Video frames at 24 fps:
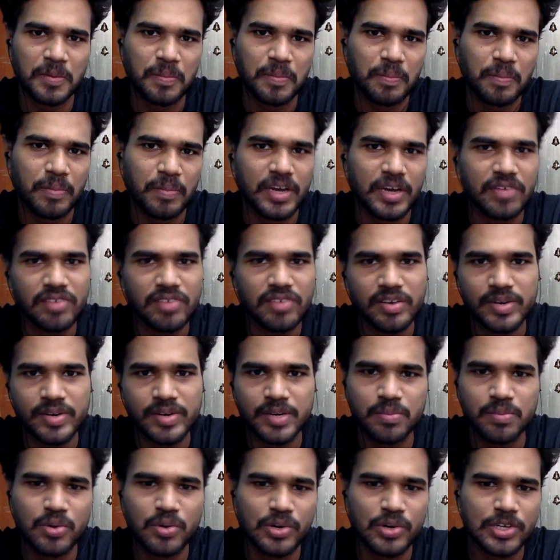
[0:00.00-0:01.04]
my
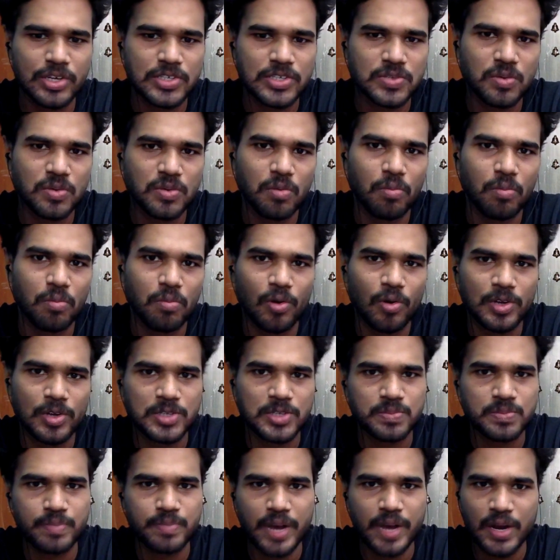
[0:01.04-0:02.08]
favorite book is
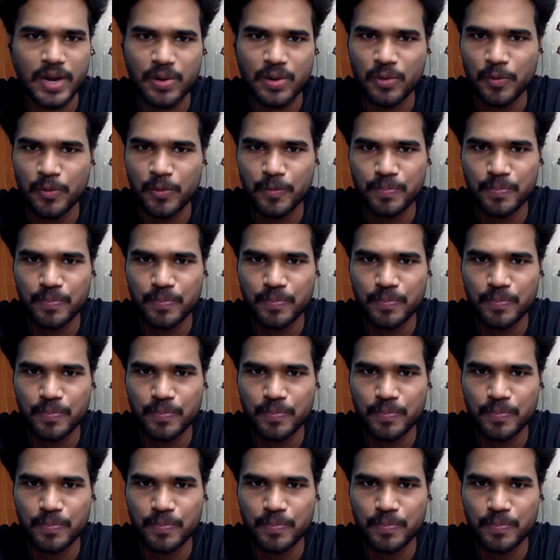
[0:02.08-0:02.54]
Morris Mano.